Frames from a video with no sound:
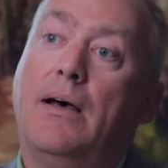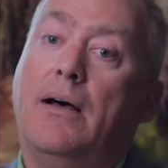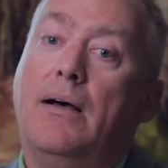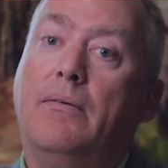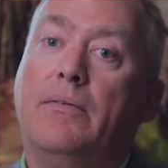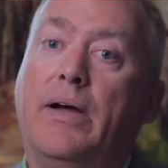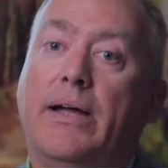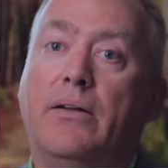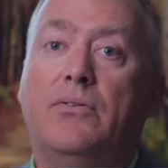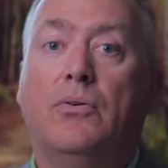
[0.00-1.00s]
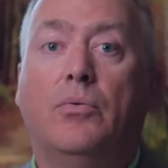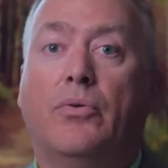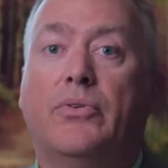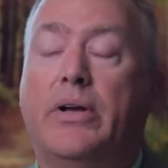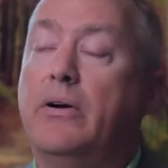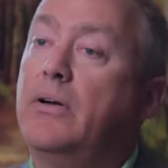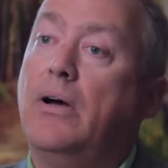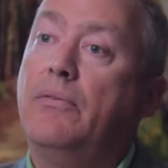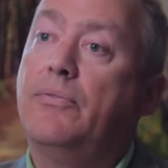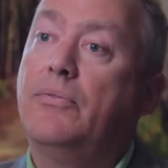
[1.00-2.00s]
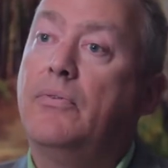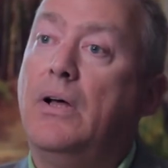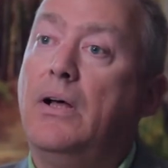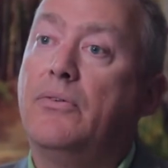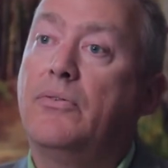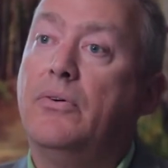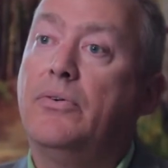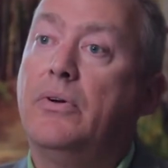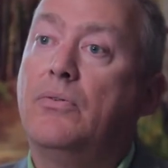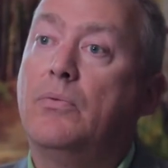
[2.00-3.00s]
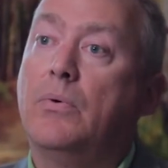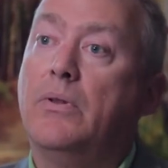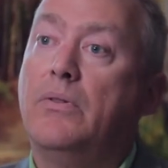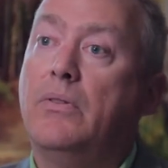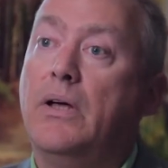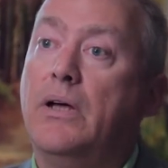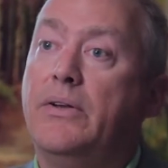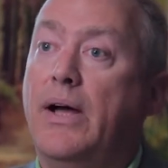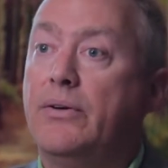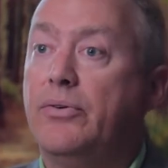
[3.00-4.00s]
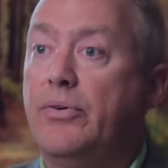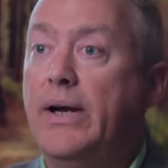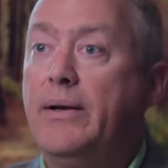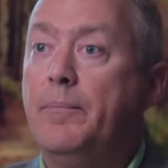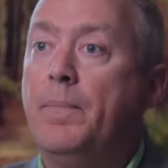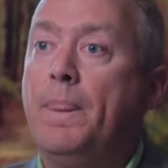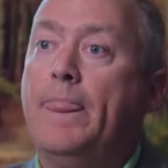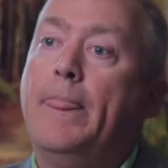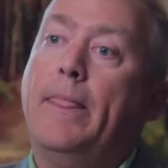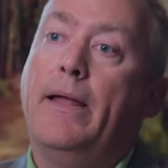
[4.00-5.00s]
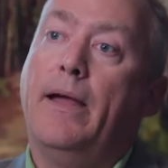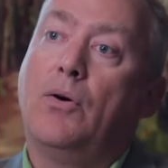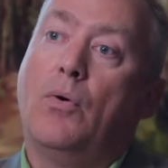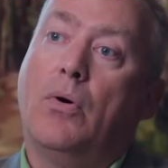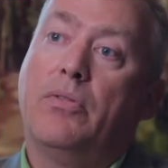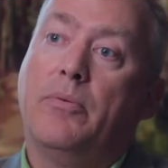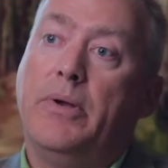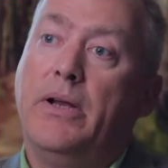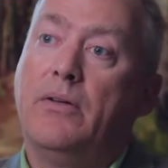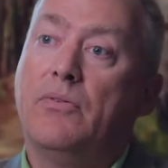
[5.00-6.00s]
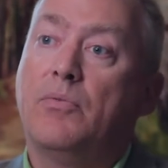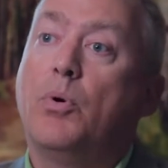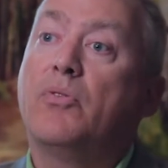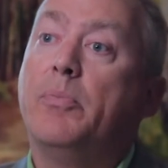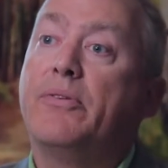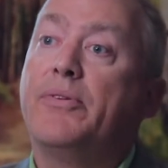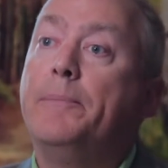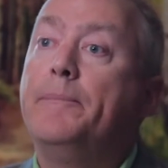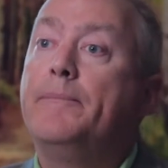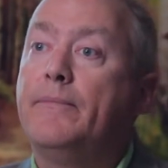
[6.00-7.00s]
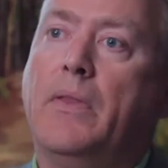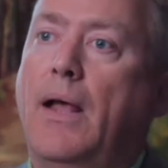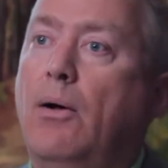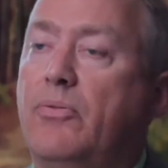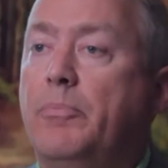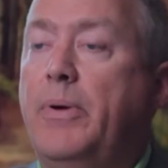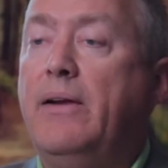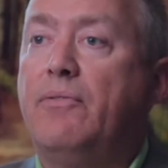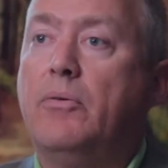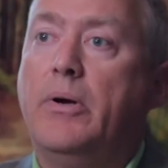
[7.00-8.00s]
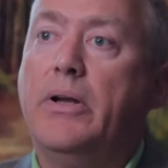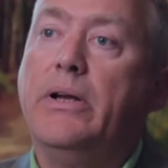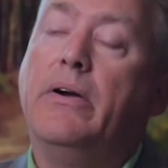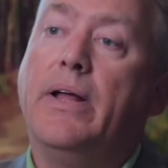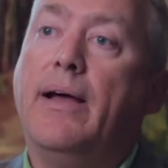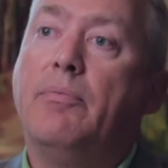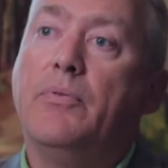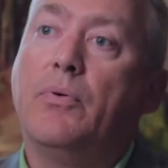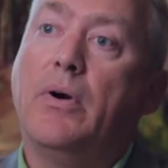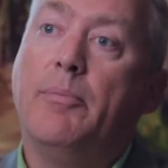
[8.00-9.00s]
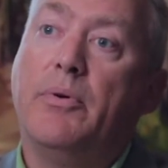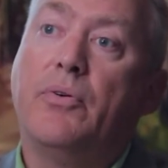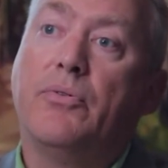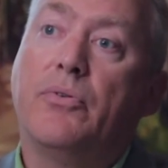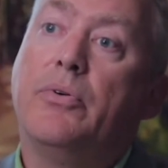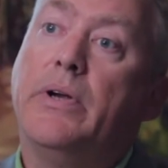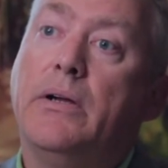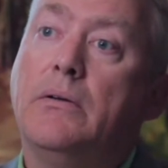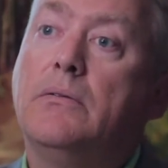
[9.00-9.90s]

I had 2 rotator cuffs surgeries with Dr. Drake at Core Orthopedics and Sports Medicine. I was in pain for about 1.5 years before I had my first surgery.